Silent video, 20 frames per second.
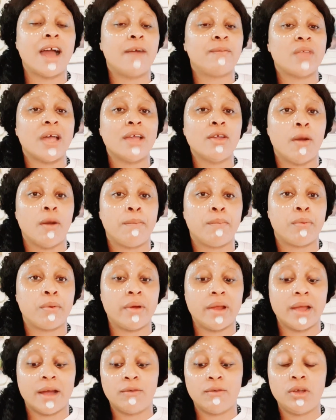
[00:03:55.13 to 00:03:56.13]
After your
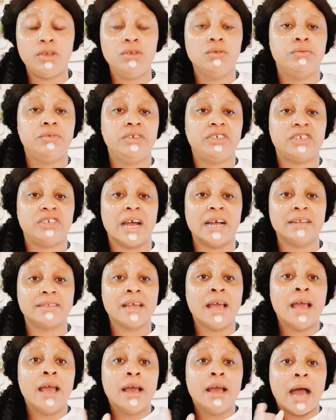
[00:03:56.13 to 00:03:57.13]
prayer, when you reach us,
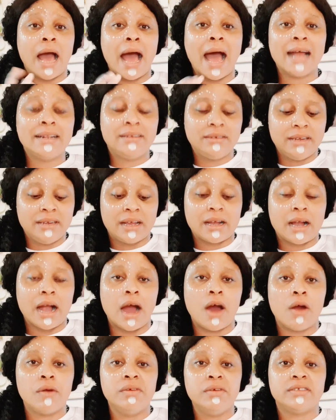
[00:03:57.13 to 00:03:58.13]
add the
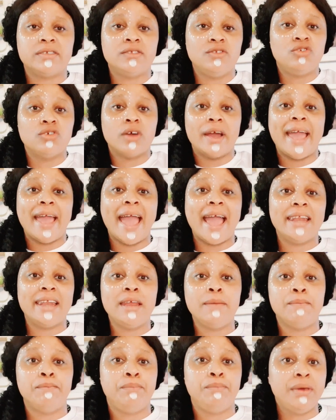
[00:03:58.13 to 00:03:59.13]
cowries, join
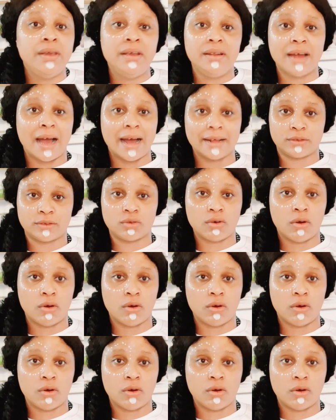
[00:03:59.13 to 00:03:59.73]
any bead at